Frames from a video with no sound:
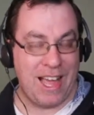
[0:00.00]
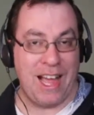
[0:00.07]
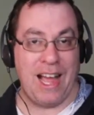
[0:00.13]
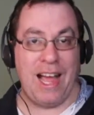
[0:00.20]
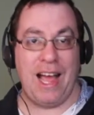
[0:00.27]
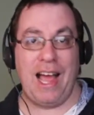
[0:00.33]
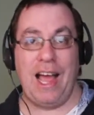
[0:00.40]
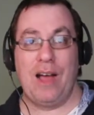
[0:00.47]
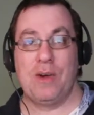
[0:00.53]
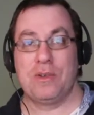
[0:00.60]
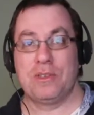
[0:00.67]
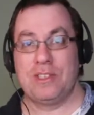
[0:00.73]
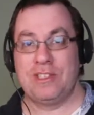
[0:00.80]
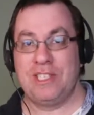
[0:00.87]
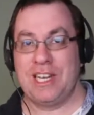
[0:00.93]

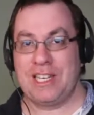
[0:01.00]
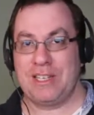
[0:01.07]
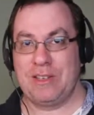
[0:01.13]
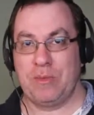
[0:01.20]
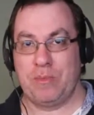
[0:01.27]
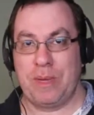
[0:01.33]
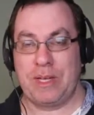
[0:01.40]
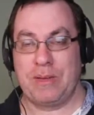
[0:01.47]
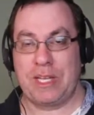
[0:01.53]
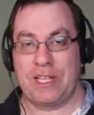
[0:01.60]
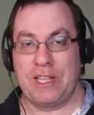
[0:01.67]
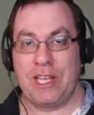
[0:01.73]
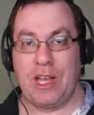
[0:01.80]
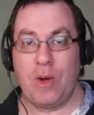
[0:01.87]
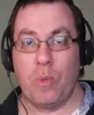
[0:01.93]
Also make it
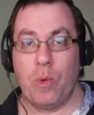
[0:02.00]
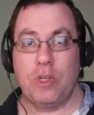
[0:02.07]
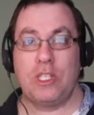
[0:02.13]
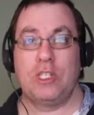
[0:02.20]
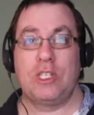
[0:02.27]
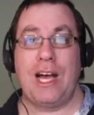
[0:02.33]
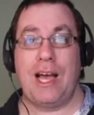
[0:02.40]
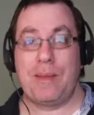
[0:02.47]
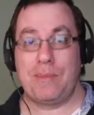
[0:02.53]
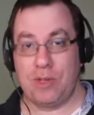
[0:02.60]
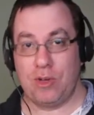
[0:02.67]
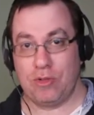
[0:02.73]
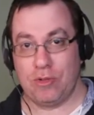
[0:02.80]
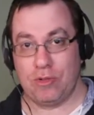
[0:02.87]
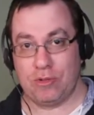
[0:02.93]
clear what time
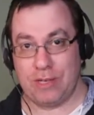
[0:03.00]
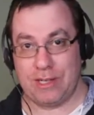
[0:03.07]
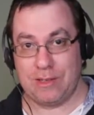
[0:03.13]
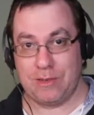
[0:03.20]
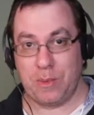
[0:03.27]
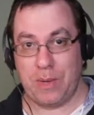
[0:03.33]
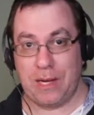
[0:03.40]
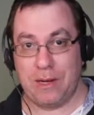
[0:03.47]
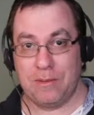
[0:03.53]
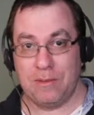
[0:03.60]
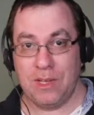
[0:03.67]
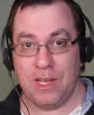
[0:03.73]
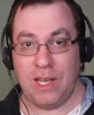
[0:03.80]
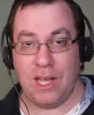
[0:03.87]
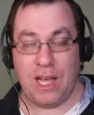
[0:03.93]
zone you're in as well.
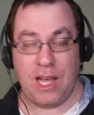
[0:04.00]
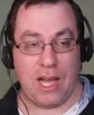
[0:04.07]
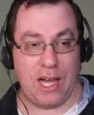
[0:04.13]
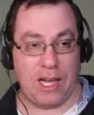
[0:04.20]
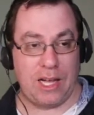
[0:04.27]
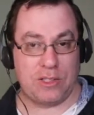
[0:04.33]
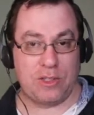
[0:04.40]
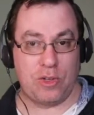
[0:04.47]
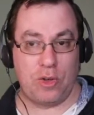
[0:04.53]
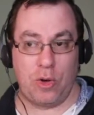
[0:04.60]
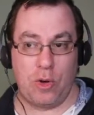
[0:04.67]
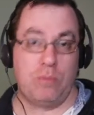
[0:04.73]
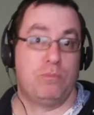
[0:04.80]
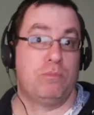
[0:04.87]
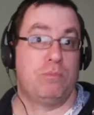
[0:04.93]

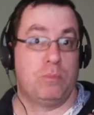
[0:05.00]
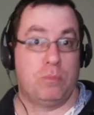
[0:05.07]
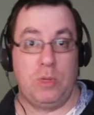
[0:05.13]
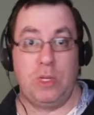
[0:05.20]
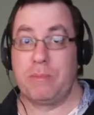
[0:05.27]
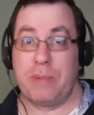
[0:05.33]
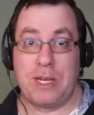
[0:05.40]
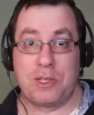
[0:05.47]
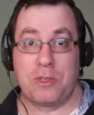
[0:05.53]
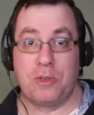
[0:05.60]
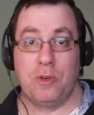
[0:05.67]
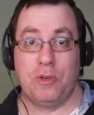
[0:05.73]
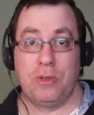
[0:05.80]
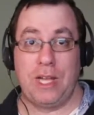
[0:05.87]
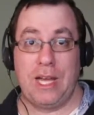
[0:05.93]
So you can make
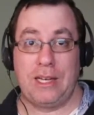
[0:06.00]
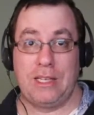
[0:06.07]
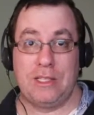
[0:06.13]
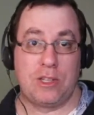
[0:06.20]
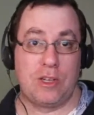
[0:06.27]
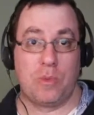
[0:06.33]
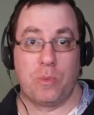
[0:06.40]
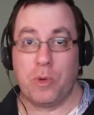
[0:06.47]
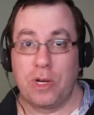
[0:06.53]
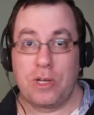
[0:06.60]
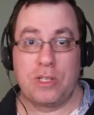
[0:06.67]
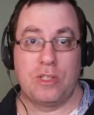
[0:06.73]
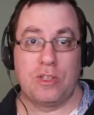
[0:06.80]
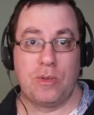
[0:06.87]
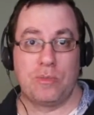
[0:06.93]
sure that it's going to work
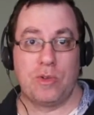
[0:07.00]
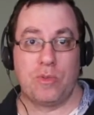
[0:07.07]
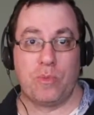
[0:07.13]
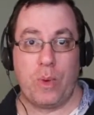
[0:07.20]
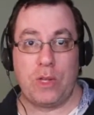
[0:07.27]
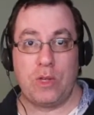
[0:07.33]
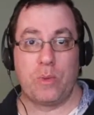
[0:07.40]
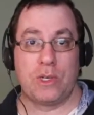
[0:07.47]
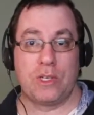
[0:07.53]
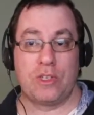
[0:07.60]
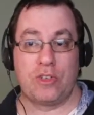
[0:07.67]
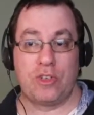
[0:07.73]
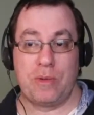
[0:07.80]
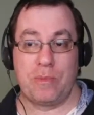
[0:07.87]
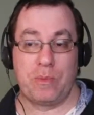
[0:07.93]
in terms of when you want to
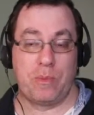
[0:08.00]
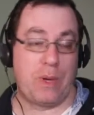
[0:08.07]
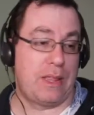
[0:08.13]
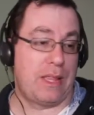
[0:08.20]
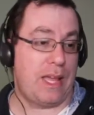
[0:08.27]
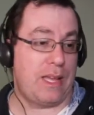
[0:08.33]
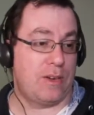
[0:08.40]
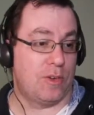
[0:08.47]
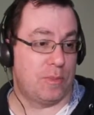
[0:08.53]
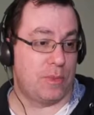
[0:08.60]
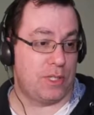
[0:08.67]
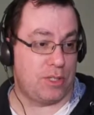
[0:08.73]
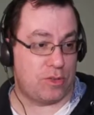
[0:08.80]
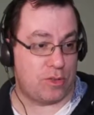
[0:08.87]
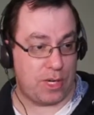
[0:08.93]
stream and when they normally
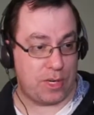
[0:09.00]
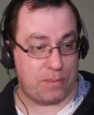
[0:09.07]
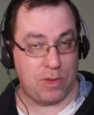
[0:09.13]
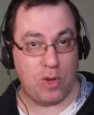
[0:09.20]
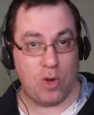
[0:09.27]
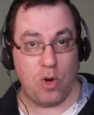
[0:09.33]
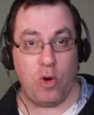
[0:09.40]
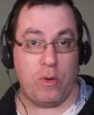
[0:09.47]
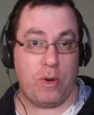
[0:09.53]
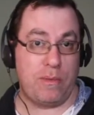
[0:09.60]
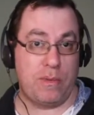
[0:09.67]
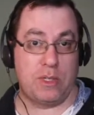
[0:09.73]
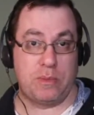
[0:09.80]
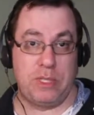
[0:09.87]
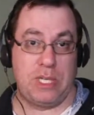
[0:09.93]
stream, or even
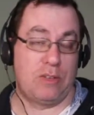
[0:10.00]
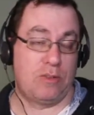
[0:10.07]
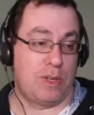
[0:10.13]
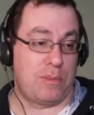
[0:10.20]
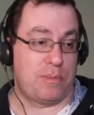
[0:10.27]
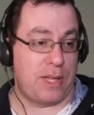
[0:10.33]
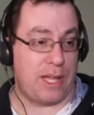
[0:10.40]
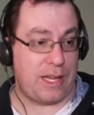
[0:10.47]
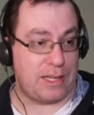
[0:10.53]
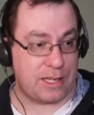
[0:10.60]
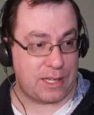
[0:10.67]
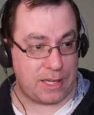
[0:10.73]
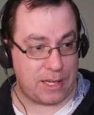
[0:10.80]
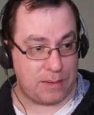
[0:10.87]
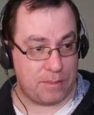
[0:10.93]
just generally playing together.